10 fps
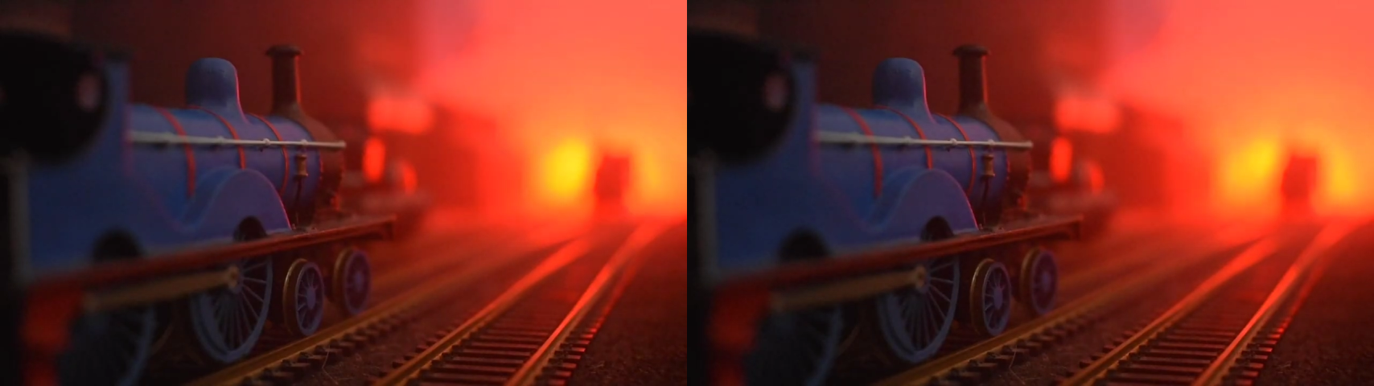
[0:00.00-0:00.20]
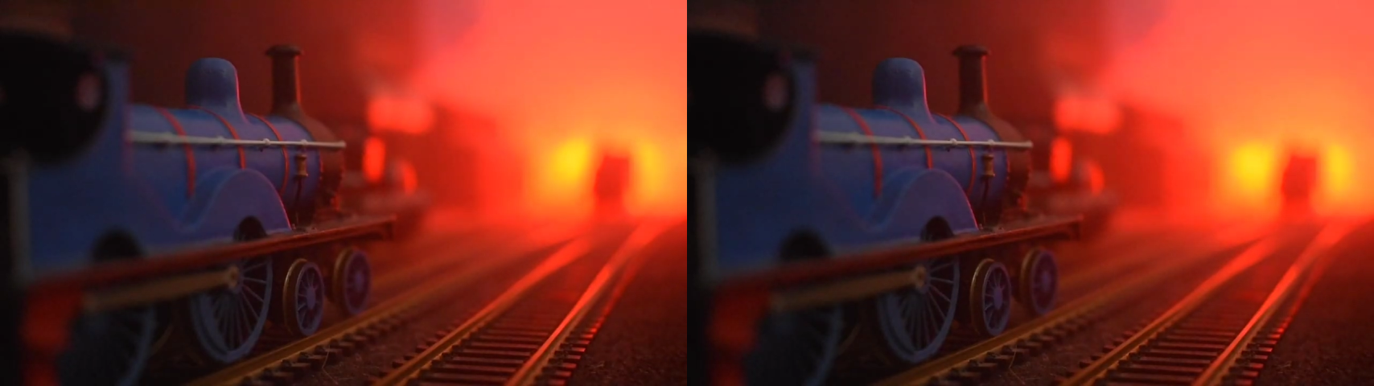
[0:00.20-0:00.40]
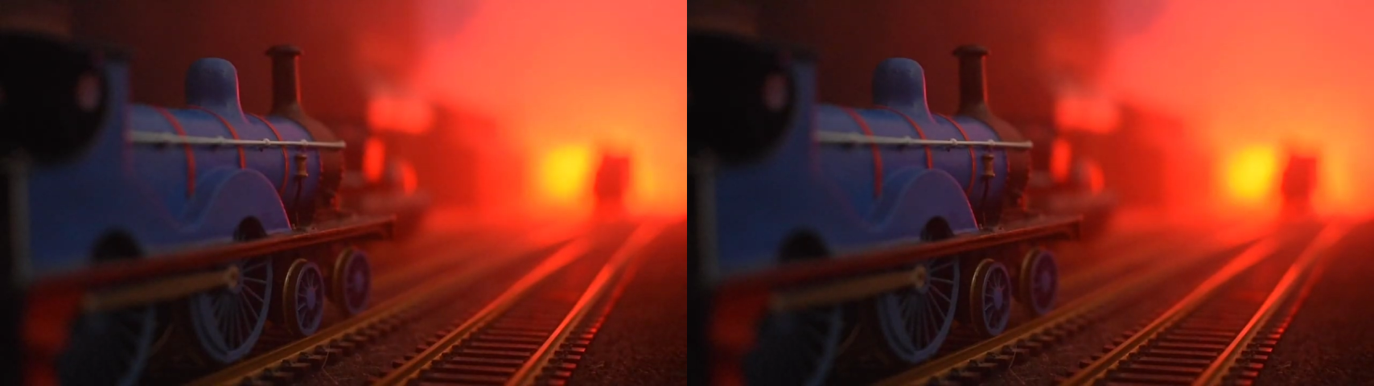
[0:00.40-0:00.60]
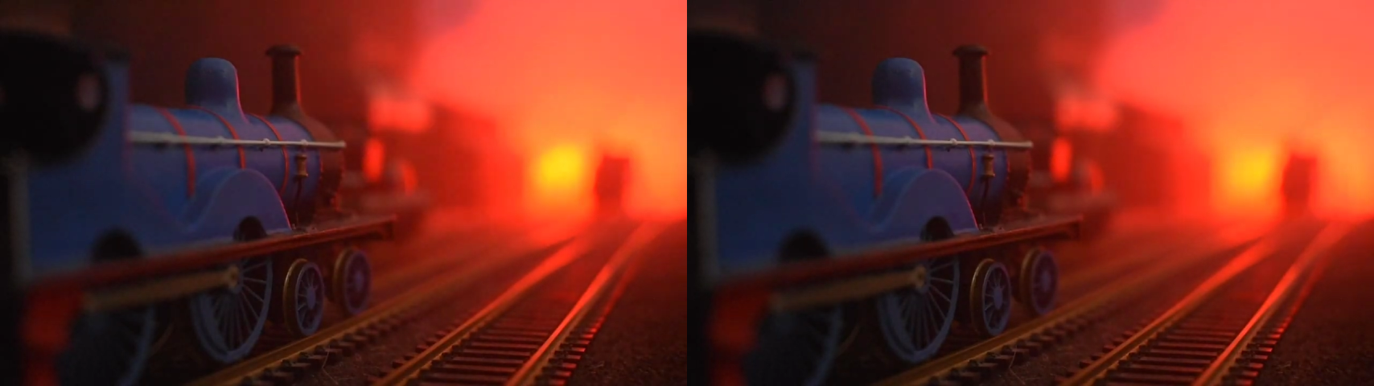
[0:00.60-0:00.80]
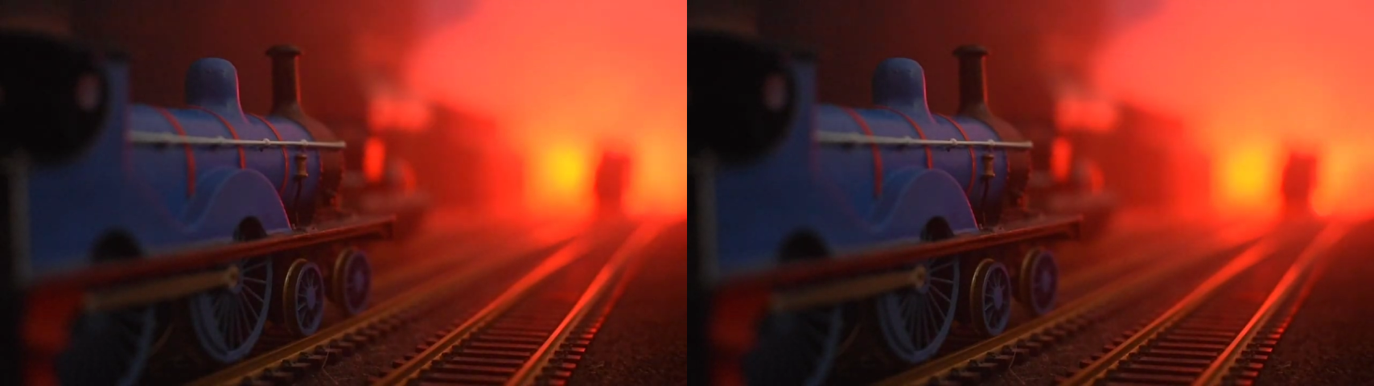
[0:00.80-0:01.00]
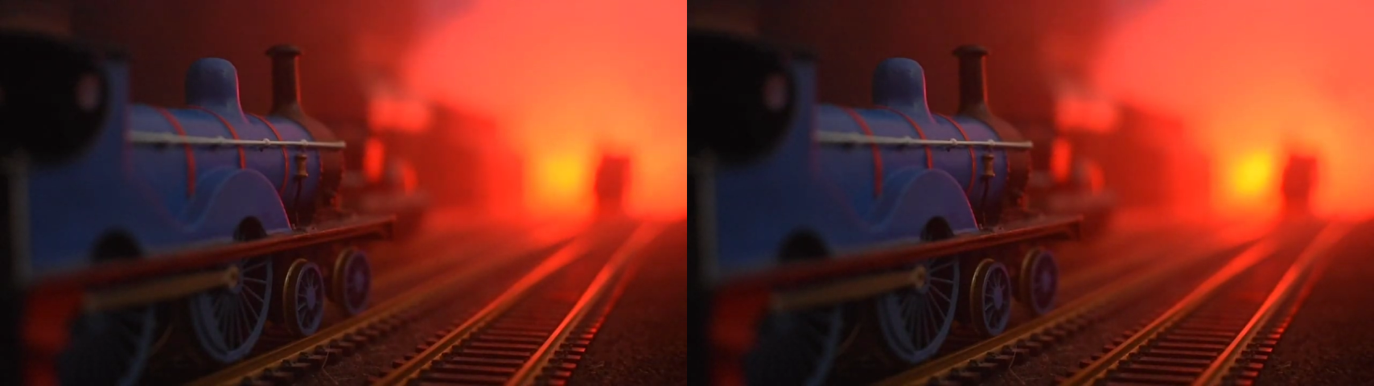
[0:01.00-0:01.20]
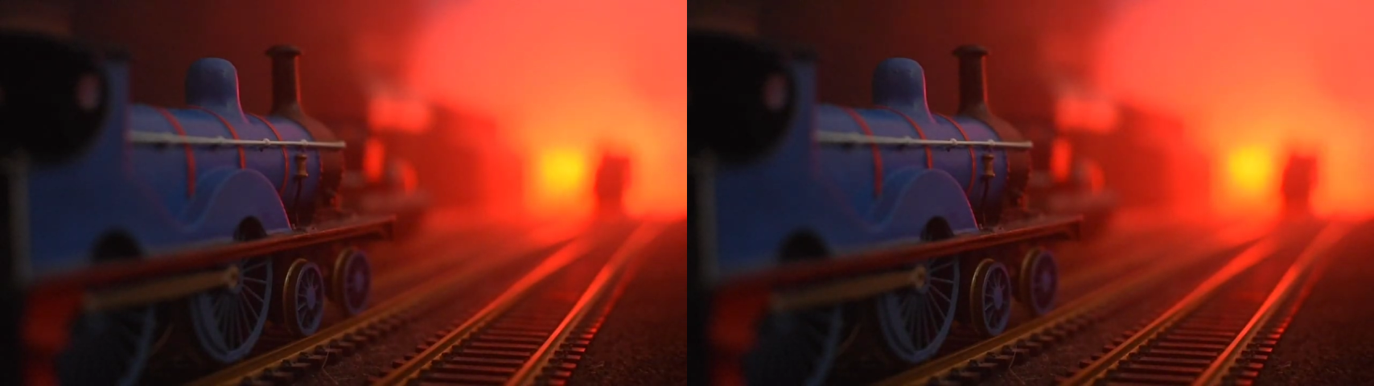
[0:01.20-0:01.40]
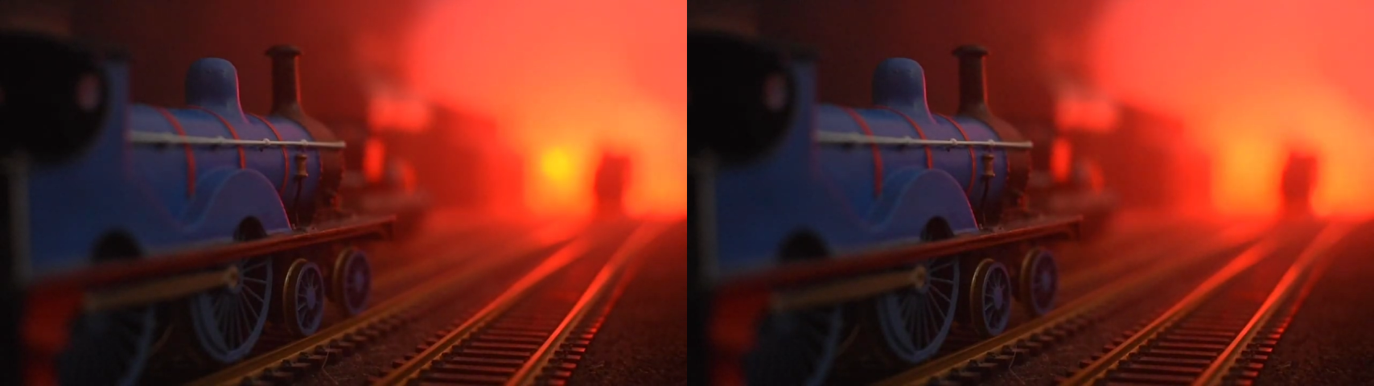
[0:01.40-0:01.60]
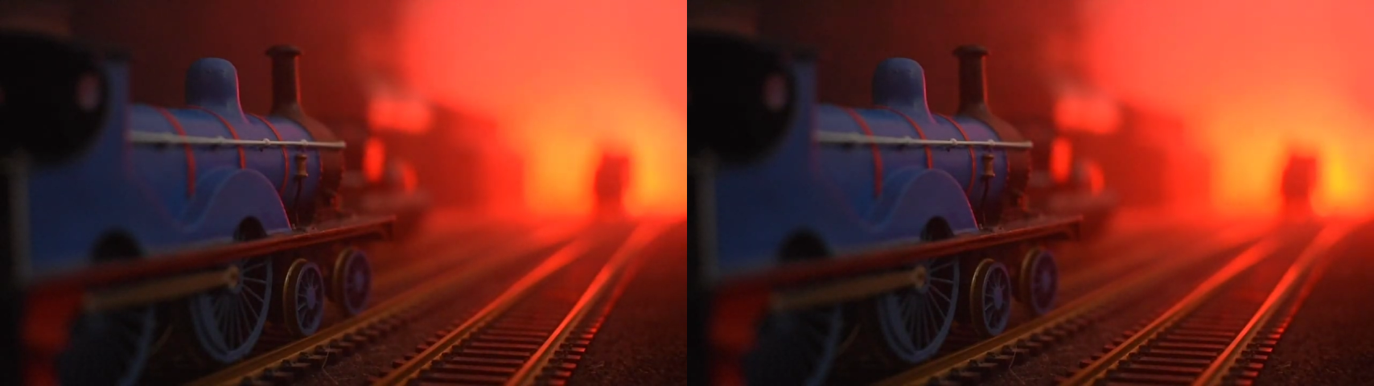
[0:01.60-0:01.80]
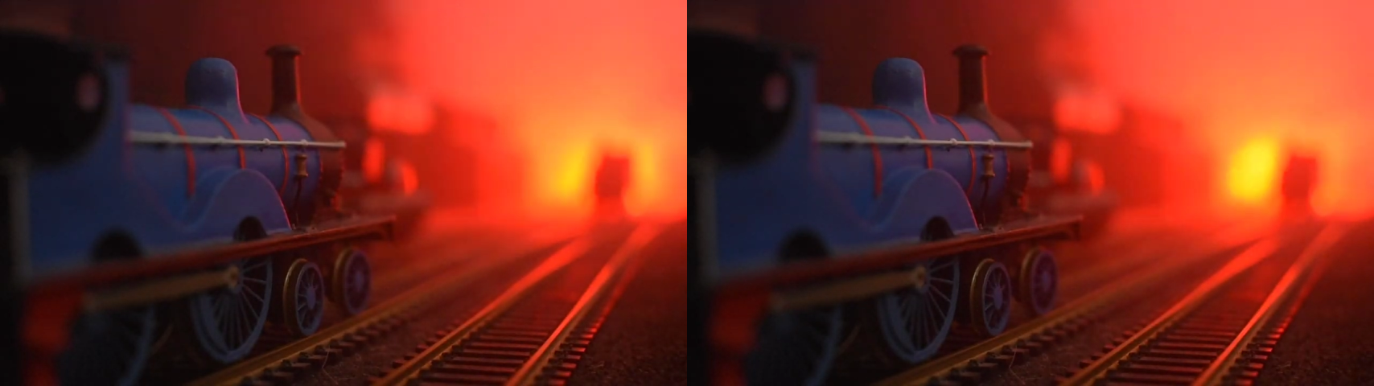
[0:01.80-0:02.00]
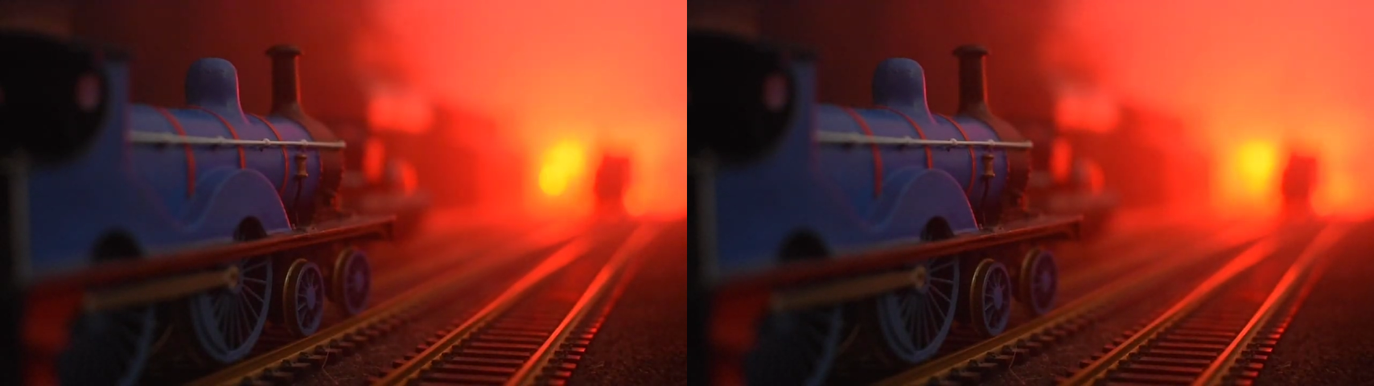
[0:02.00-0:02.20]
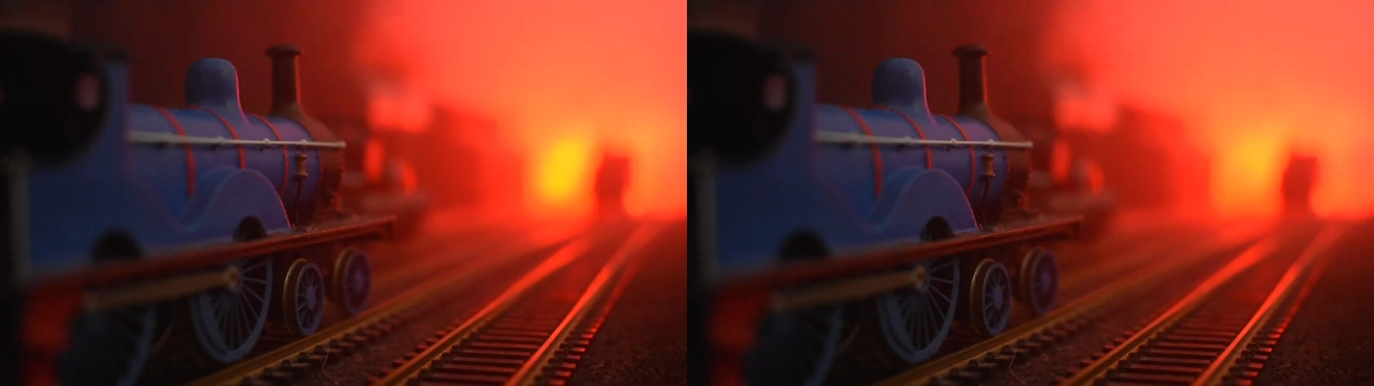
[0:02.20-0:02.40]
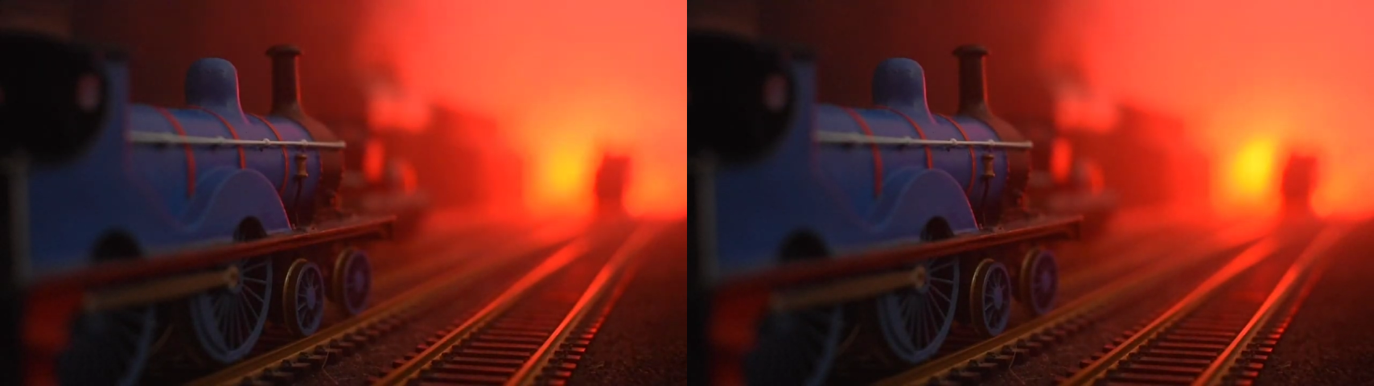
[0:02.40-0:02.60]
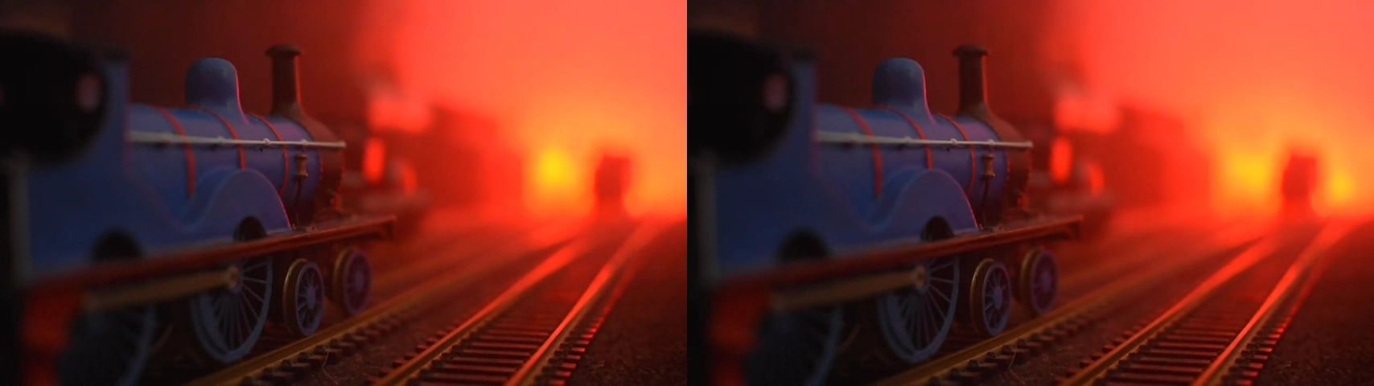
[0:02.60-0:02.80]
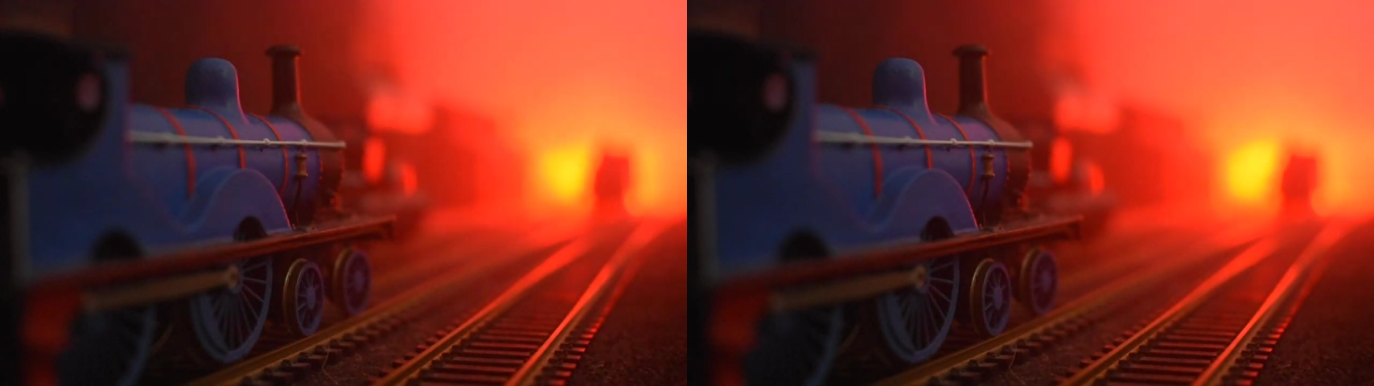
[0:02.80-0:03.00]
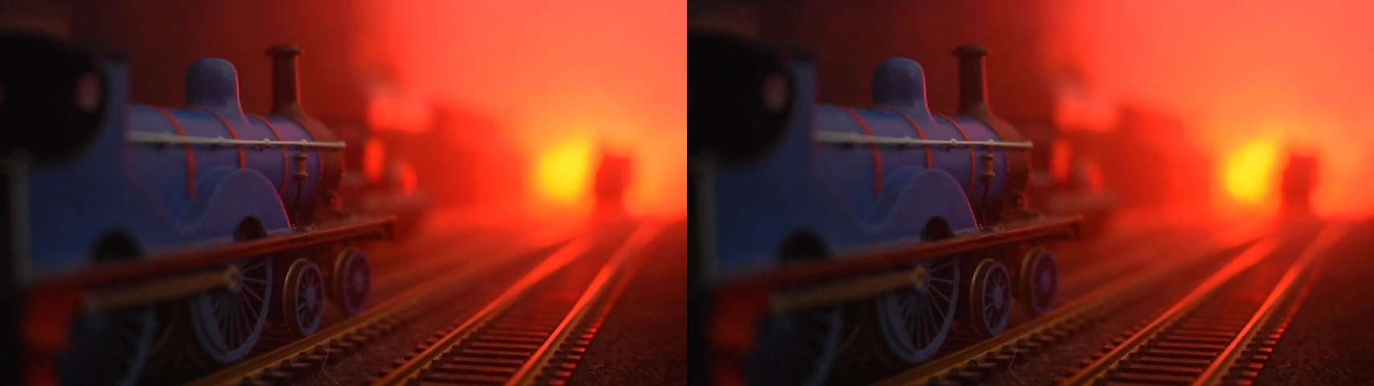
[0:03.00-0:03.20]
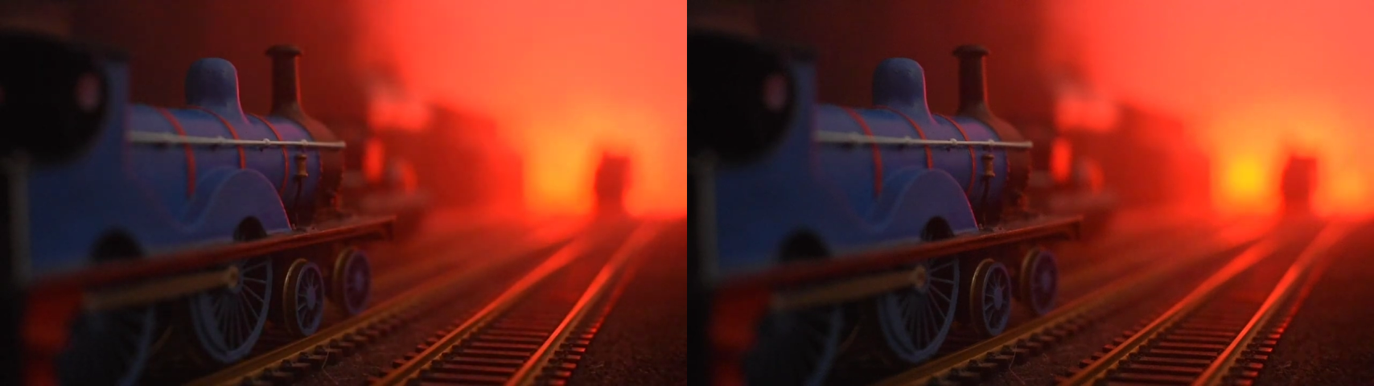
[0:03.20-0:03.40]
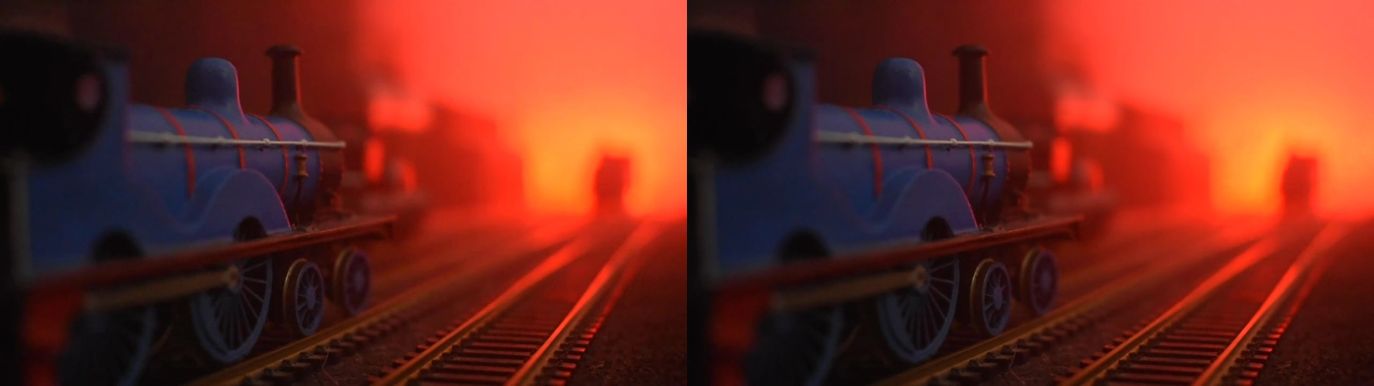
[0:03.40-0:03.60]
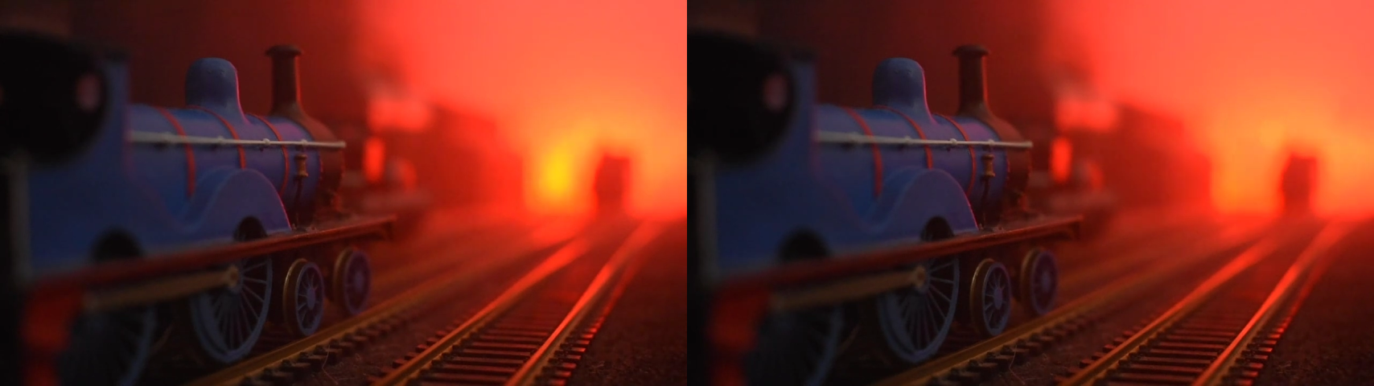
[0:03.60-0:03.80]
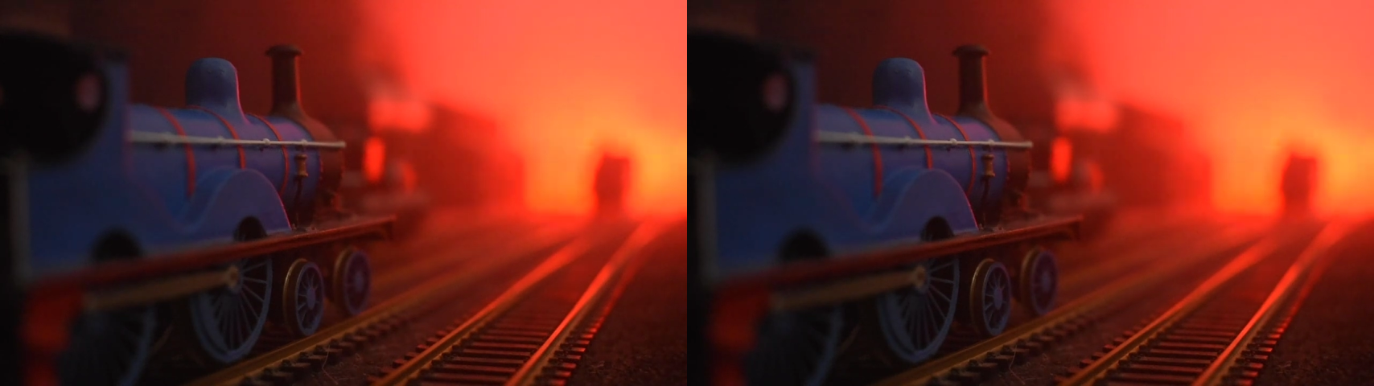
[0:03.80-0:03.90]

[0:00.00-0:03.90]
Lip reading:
[unreadable: no face in view]